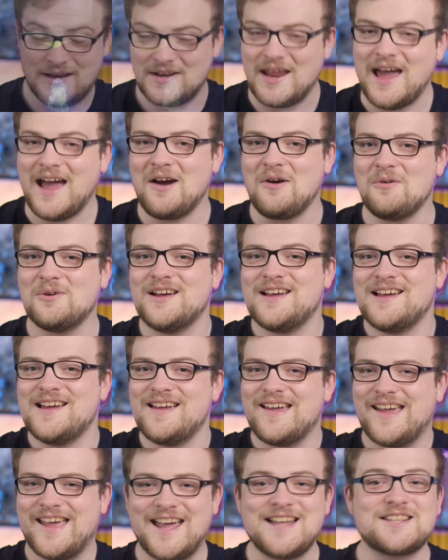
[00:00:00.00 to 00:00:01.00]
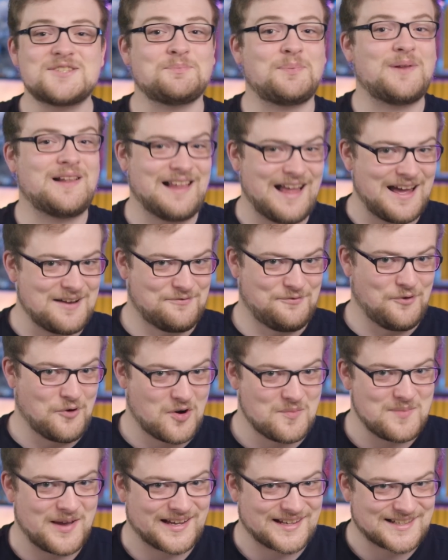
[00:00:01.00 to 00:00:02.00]
now it's
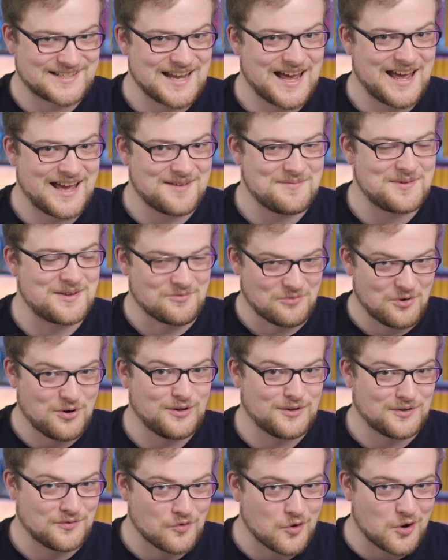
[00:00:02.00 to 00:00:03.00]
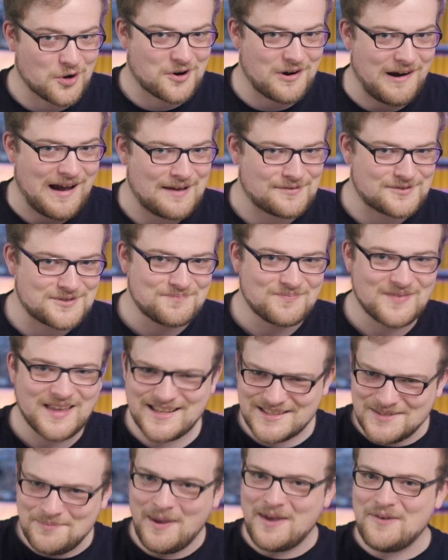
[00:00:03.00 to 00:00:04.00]
platforming time in World of Warcraft.
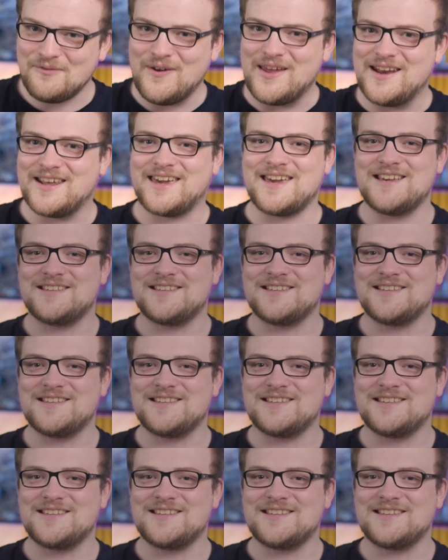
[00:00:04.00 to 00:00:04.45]
It's a bit finicky,